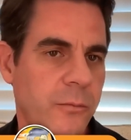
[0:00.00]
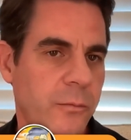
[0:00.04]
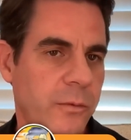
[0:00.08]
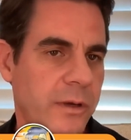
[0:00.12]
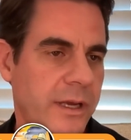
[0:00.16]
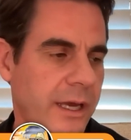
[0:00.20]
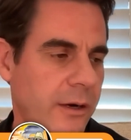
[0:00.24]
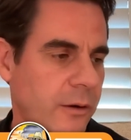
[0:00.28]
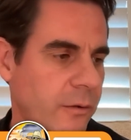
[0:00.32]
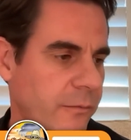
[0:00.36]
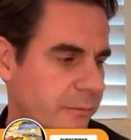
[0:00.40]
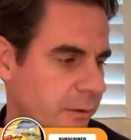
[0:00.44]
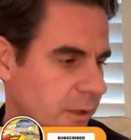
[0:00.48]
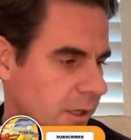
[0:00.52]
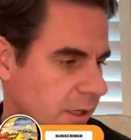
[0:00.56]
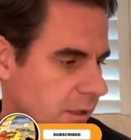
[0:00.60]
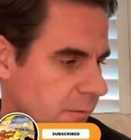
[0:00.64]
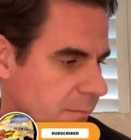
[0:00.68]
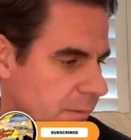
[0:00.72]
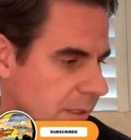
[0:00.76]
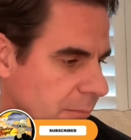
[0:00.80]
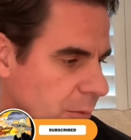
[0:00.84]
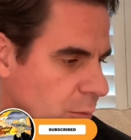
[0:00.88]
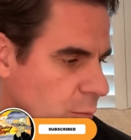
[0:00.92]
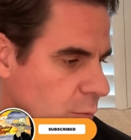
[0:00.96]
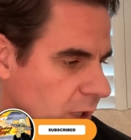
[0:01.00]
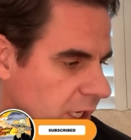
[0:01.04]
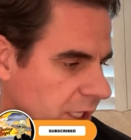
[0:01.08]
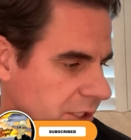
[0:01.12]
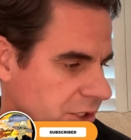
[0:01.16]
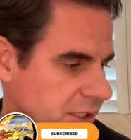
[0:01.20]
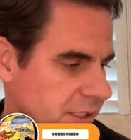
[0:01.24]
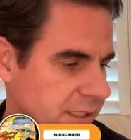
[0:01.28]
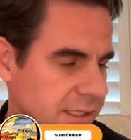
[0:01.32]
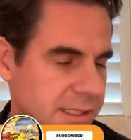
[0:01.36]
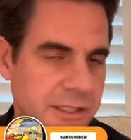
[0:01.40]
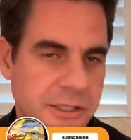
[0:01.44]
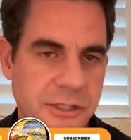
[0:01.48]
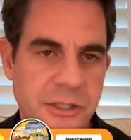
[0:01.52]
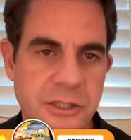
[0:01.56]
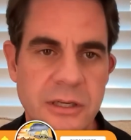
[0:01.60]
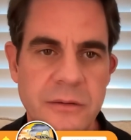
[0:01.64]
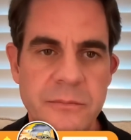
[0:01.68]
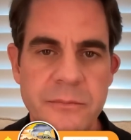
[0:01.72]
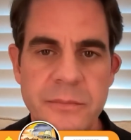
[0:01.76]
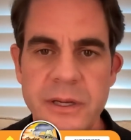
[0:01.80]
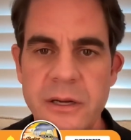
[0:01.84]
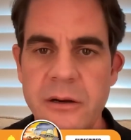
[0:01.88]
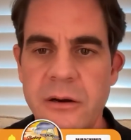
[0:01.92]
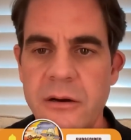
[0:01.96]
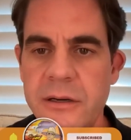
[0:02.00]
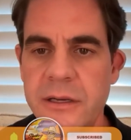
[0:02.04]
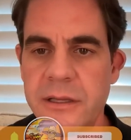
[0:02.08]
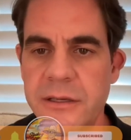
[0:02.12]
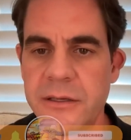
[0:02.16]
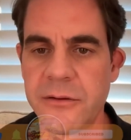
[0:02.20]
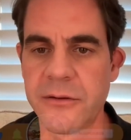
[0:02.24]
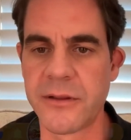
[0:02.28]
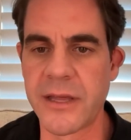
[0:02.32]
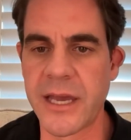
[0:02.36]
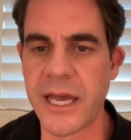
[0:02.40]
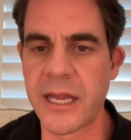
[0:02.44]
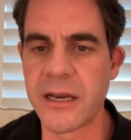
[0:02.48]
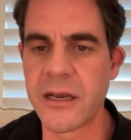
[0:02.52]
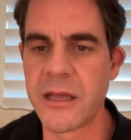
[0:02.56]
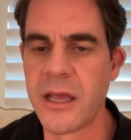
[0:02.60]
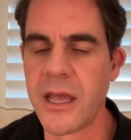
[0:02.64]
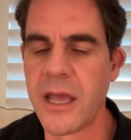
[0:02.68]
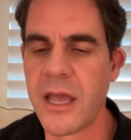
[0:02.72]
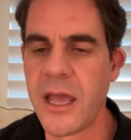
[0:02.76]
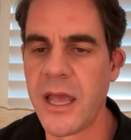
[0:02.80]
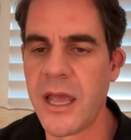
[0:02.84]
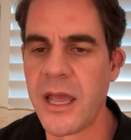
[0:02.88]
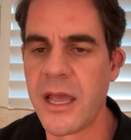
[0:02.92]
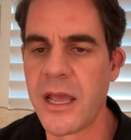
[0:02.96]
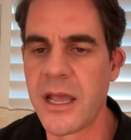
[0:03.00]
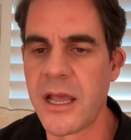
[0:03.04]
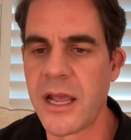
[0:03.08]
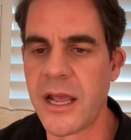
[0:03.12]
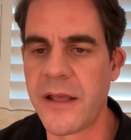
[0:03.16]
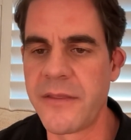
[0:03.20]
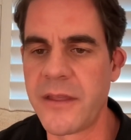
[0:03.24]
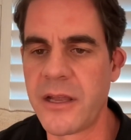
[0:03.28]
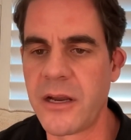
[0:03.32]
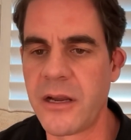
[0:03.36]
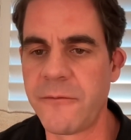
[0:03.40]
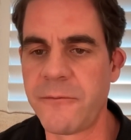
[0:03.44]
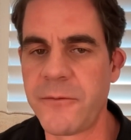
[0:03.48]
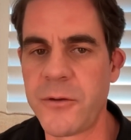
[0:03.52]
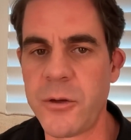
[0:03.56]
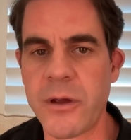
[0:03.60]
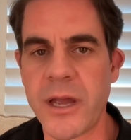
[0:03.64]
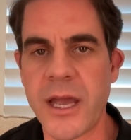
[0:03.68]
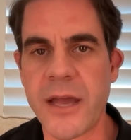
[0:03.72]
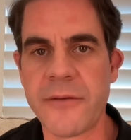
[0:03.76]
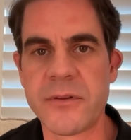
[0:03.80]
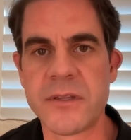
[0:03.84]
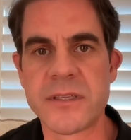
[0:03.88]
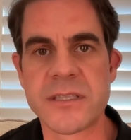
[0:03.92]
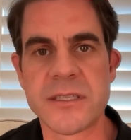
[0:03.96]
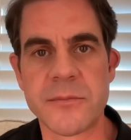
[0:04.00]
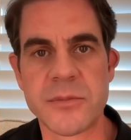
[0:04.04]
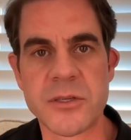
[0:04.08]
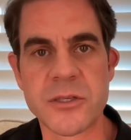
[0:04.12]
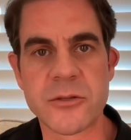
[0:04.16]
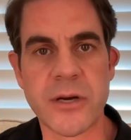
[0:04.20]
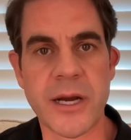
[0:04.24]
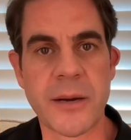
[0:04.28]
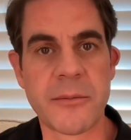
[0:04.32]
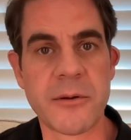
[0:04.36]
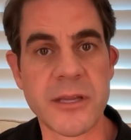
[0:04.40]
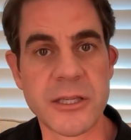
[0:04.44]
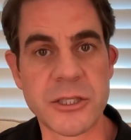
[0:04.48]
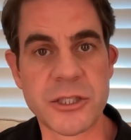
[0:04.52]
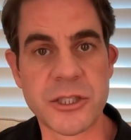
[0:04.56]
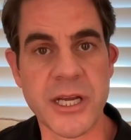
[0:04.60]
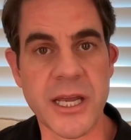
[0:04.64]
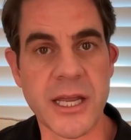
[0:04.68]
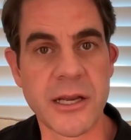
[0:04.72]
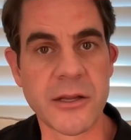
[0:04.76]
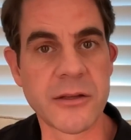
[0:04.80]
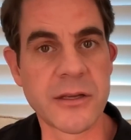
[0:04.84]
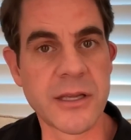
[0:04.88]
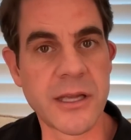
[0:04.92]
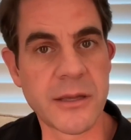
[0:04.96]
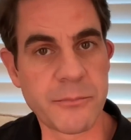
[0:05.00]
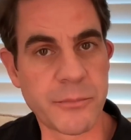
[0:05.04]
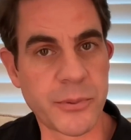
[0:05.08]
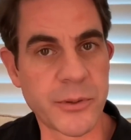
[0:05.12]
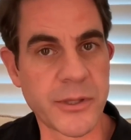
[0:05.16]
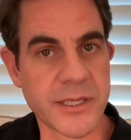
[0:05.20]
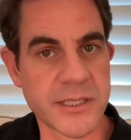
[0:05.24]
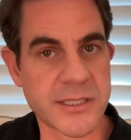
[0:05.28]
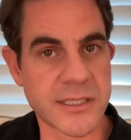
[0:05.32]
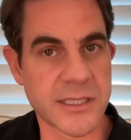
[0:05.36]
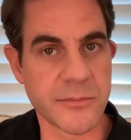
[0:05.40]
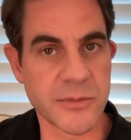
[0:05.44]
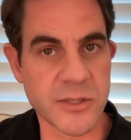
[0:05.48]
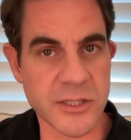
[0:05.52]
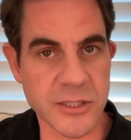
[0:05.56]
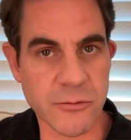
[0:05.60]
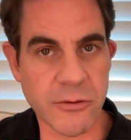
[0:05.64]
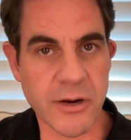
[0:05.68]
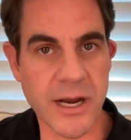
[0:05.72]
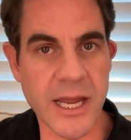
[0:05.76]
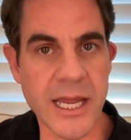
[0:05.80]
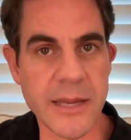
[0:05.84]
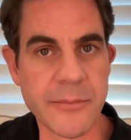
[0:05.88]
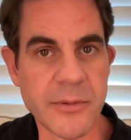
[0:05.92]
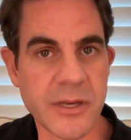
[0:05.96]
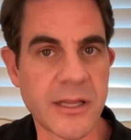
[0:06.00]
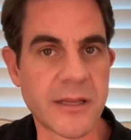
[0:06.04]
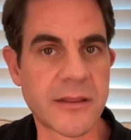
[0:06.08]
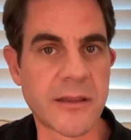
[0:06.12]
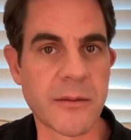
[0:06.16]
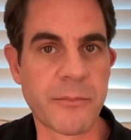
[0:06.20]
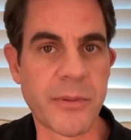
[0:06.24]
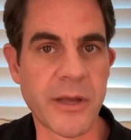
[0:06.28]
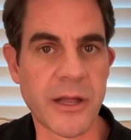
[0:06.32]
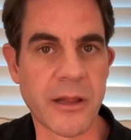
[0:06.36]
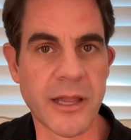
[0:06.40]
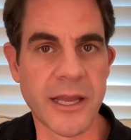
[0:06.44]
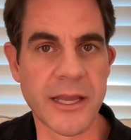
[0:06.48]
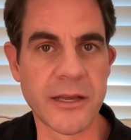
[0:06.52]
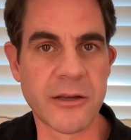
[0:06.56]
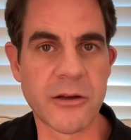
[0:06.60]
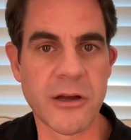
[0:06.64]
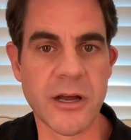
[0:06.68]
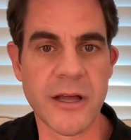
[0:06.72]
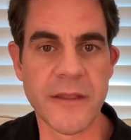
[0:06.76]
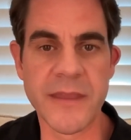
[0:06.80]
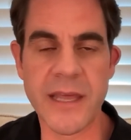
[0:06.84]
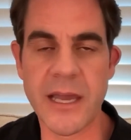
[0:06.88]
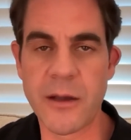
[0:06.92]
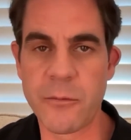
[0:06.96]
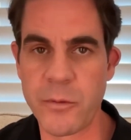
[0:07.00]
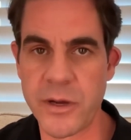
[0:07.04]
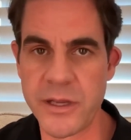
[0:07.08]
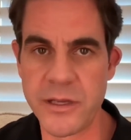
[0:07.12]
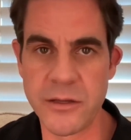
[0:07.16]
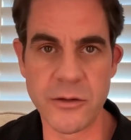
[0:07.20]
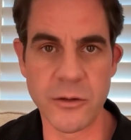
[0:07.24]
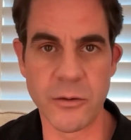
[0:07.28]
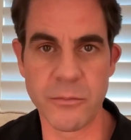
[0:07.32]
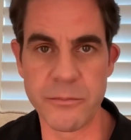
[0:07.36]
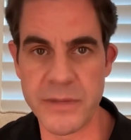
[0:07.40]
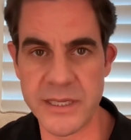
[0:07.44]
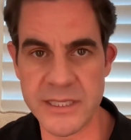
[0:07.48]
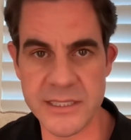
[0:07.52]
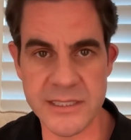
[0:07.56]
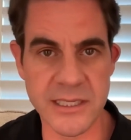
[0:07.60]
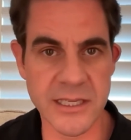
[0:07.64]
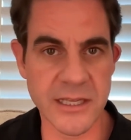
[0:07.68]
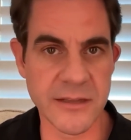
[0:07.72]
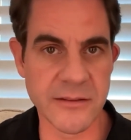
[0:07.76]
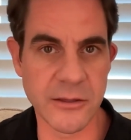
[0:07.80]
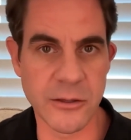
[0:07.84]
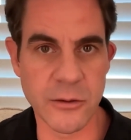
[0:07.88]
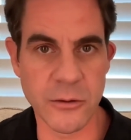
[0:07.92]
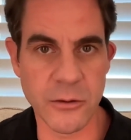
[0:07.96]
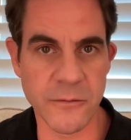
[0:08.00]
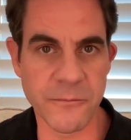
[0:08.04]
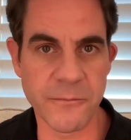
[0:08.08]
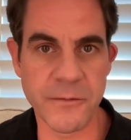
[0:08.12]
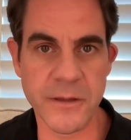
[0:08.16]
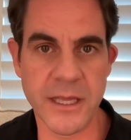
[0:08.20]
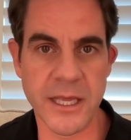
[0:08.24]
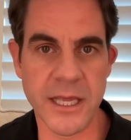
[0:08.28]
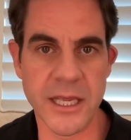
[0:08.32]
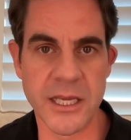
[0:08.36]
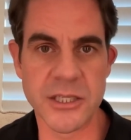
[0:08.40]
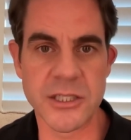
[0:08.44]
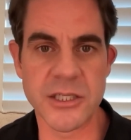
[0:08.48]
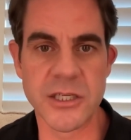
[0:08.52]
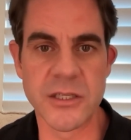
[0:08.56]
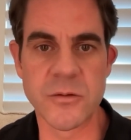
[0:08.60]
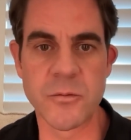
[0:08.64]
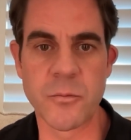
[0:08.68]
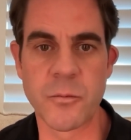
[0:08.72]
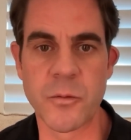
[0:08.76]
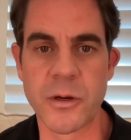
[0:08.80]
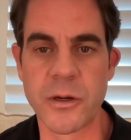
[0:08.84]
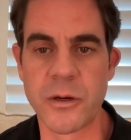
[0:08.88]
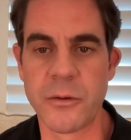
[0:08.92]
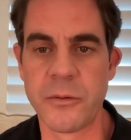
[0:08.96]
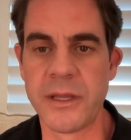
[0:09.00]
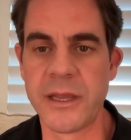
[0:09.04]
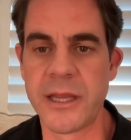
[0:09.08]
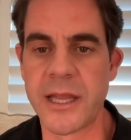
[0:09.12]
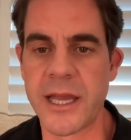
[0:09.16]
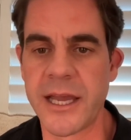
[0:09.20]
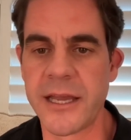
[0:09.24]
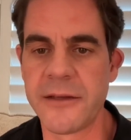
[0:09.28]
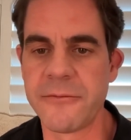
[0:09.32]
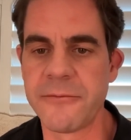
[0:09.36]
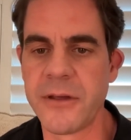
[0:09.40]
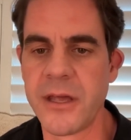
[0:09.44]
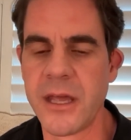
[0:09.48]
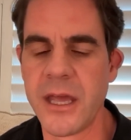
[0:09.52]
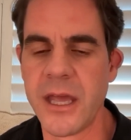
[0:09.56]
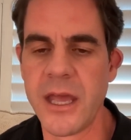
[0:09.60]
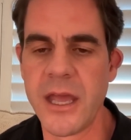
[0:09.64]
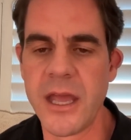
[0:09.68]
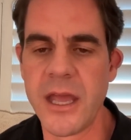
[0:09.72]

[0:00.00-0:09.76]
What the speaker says: We got over 100 people watching. It shouldn't be hard to do that. And then if you haven't subscribed to the channel yet, please subscribe and hit the bell icon. That way you don't miss any of the notifications when we're going live.